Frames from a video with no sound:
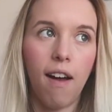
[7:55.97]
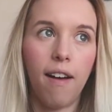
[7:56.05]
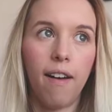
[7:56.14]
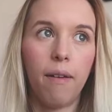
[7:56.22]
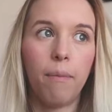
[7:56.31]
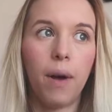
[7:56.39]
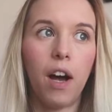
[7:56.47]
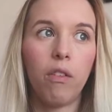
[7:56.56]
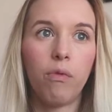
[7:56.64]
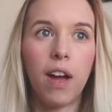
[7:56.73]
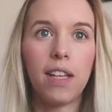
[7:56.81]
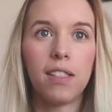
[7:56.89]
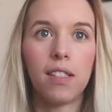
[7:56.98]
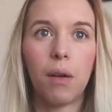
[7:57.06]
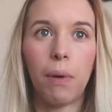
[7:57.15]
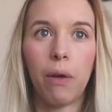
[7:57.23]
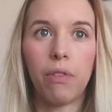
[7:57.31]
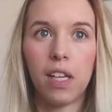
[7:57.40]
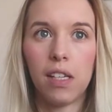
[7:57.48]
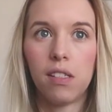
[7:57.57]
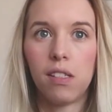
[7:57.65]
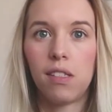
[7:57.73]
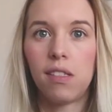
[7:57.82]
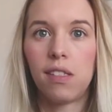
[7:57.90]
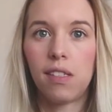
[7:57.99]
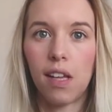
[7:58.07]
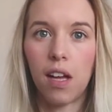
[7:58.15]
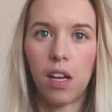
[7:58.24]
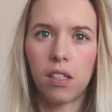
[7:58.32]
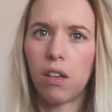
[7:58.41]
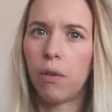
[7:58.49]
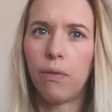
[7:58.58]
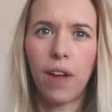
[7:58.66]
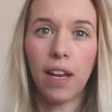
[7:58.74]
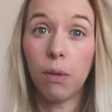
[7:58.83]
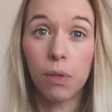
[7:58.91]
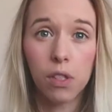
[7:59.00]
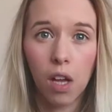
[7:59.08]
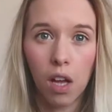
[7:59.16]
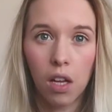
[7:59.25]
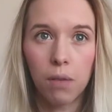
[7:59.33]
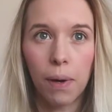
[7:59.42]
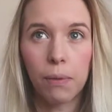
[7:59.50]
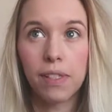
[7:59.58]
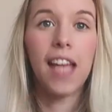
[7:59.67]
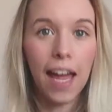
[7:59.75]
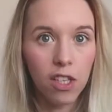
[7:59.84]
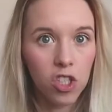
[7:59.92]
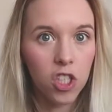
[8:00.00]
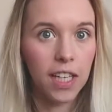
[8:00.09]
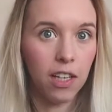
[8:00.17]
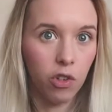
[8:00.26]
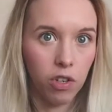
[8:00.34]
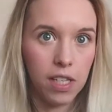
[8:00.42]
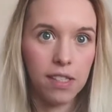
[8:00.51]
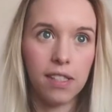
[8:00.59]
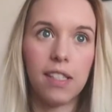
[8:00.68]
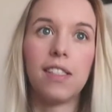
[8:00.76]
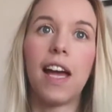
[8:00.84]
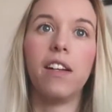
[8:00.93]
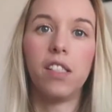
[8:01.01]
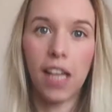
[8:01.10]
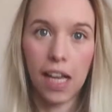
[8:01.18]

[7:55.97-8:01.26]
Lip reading: I've read about this. I don't know if anyone's heard about tension increases and